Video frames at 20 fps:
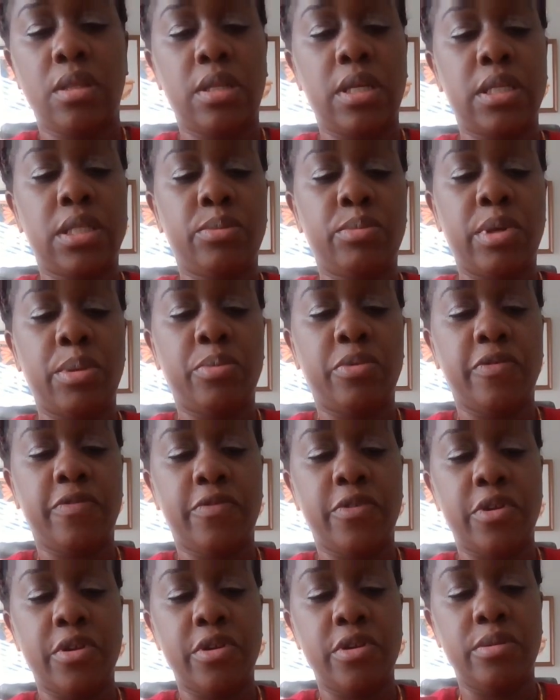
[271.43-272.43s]
That's my
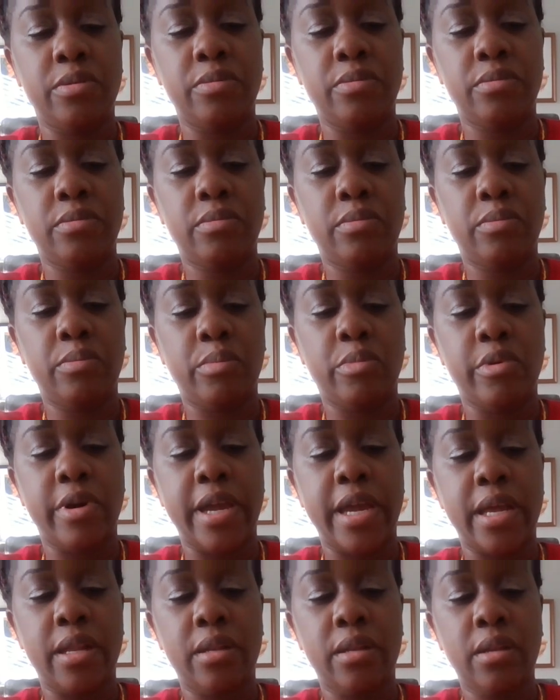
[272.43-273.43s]
preferred
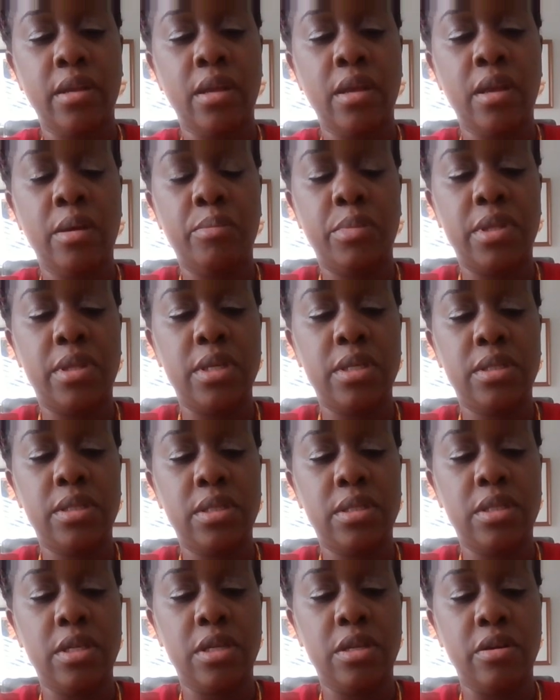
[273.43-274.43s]
brand. But this
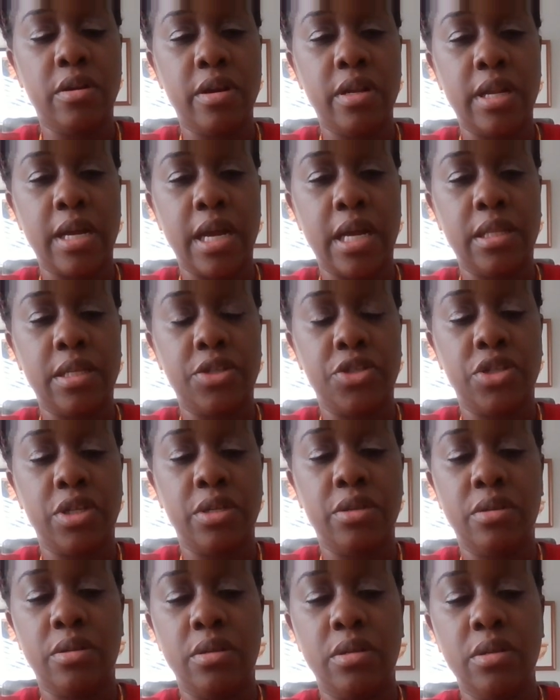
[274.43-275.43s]
is the
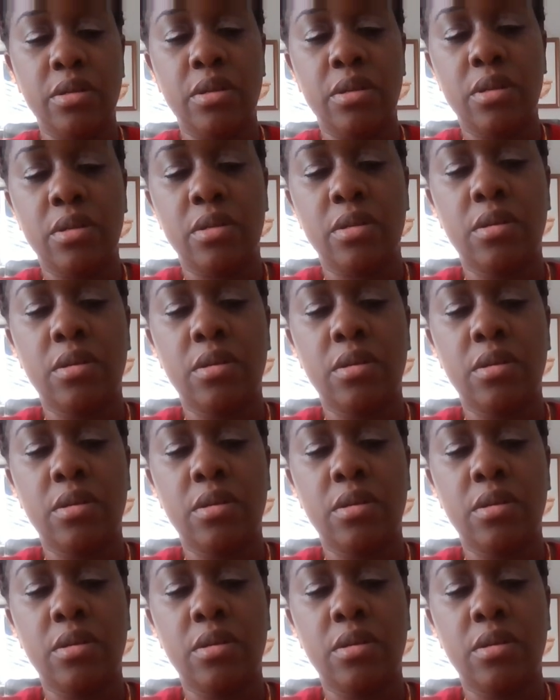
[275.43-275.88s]
Yarnology hook.